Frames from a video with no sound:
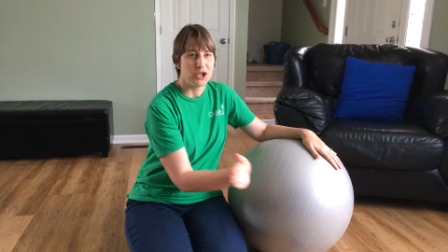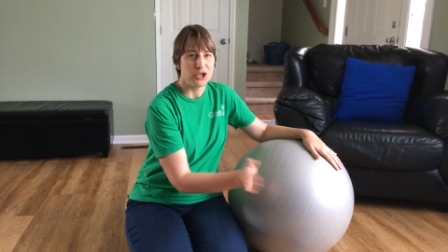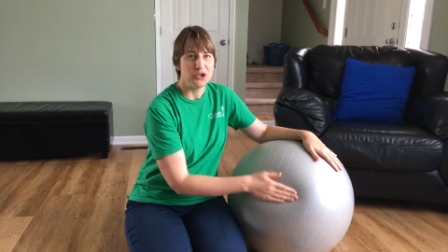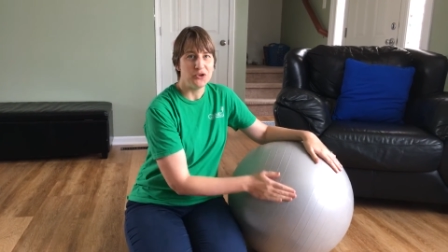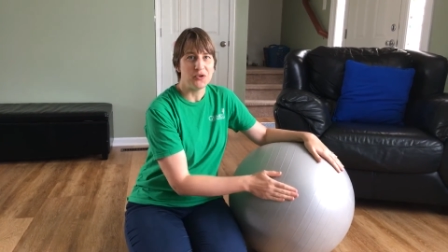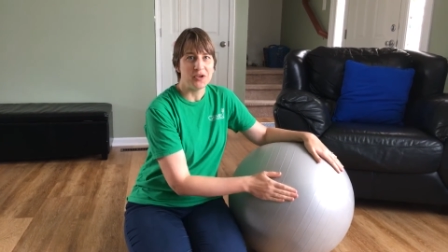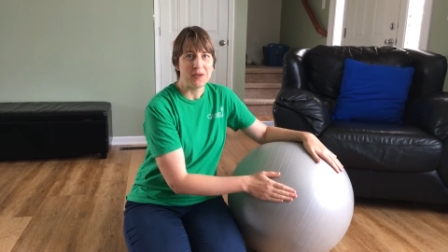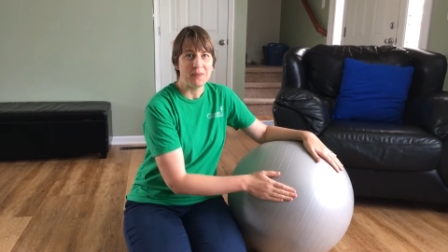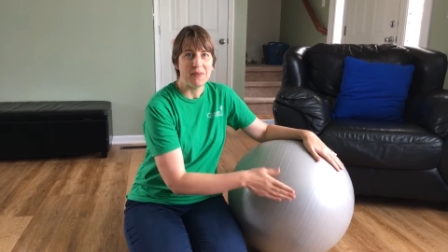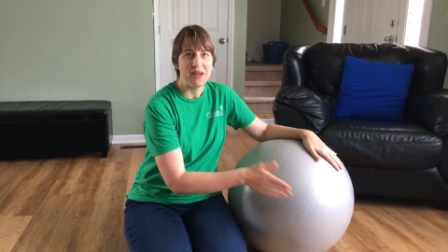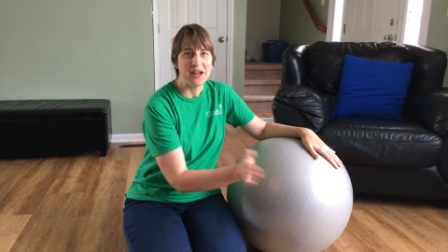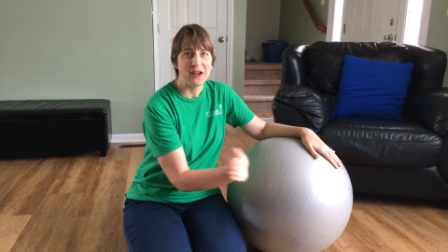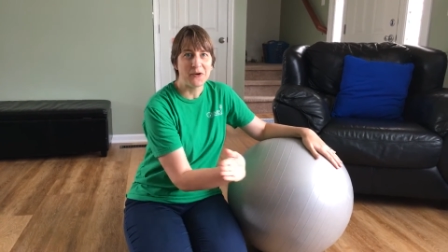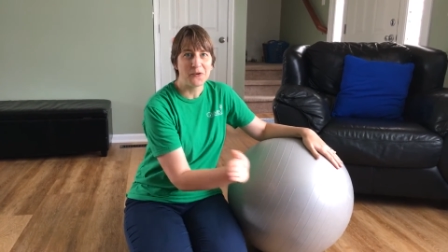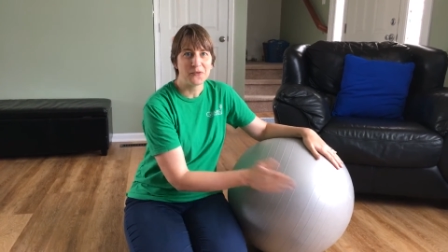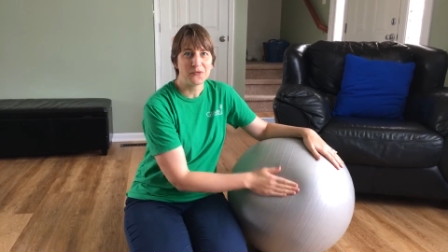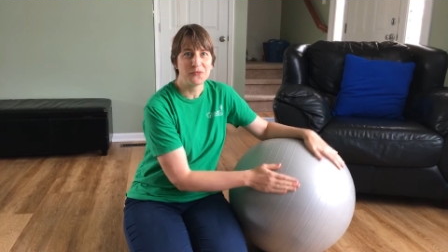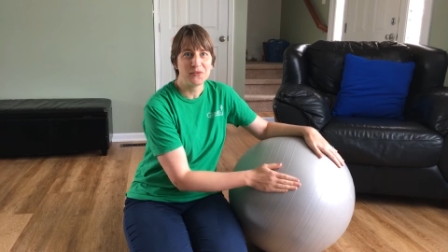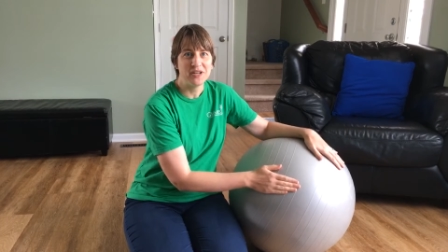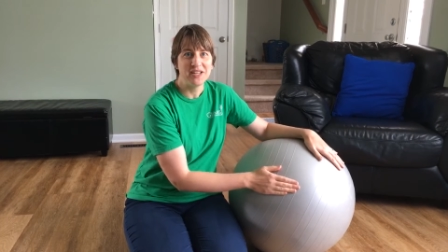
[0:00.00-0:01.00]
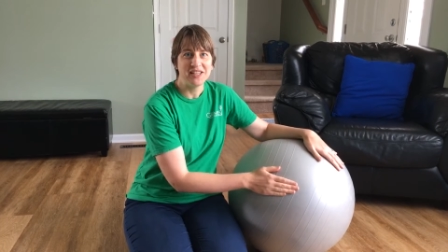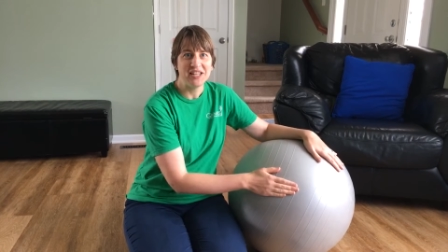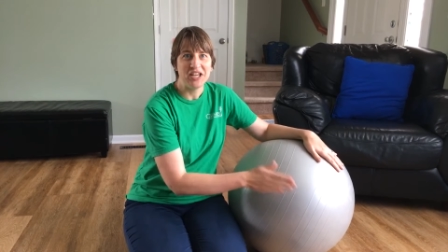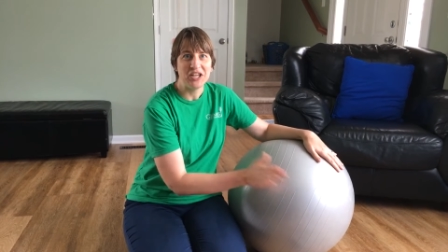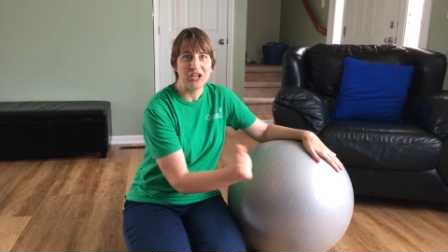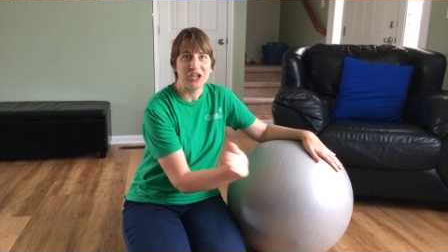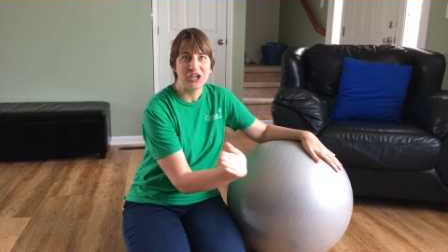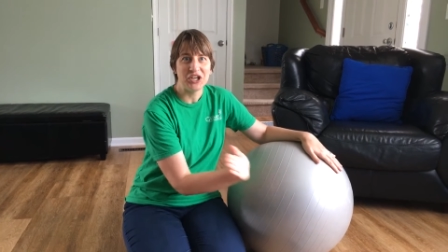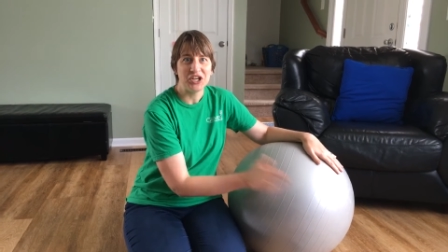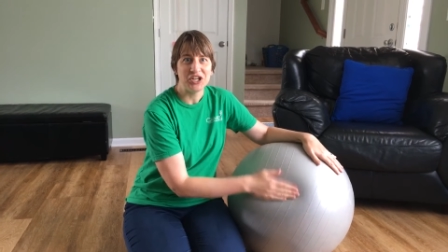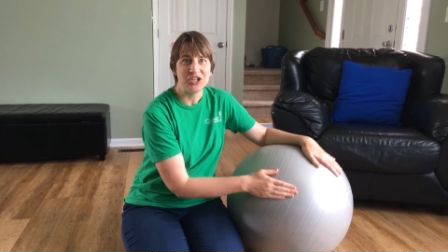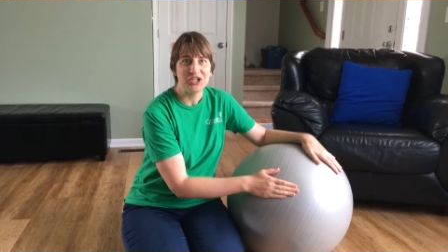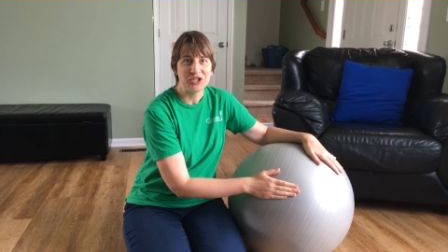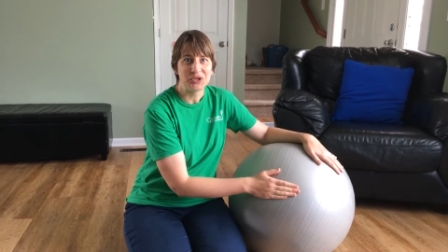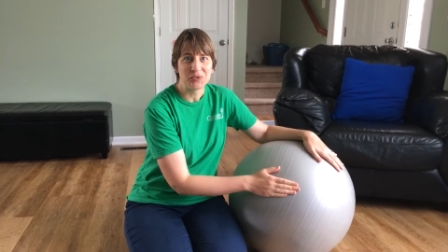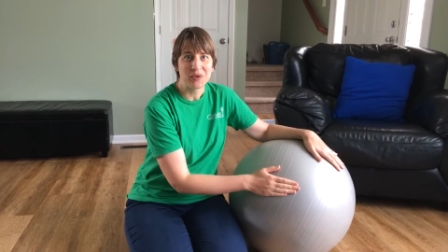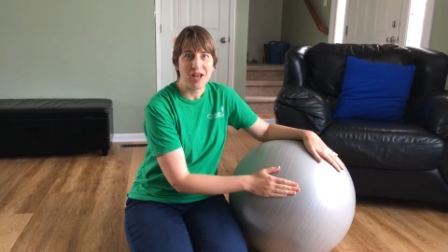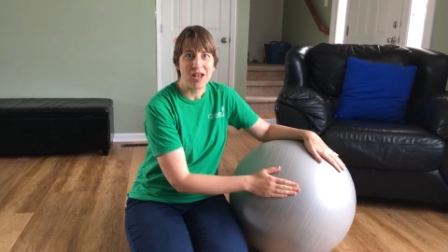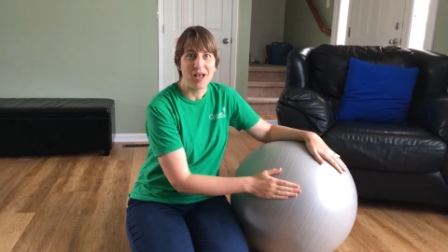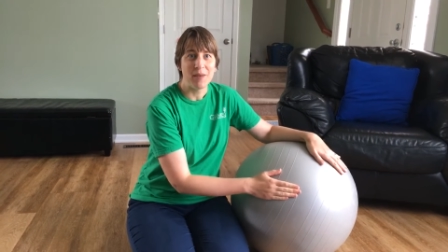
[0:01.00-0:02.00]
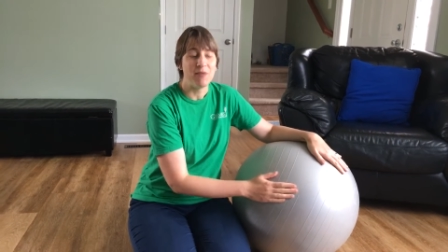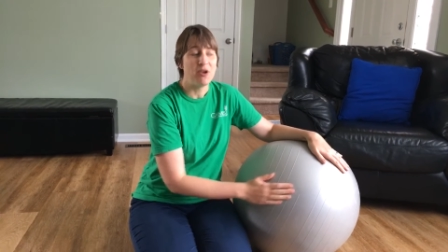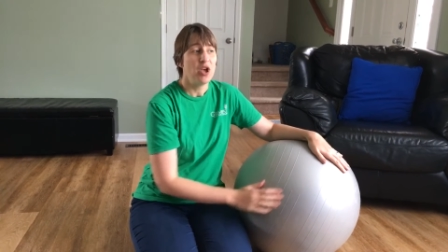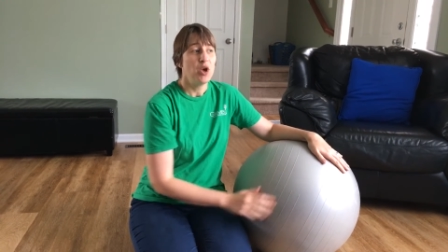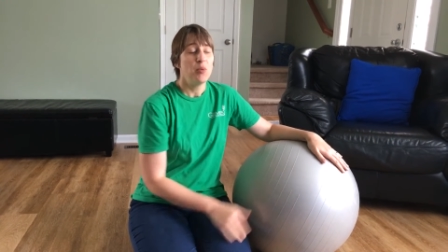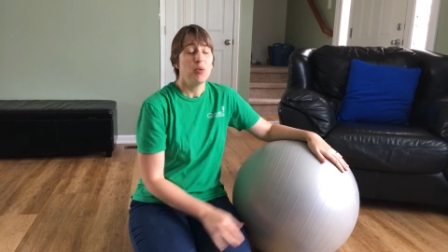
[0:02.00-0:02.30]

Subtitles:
you can make a really good drum.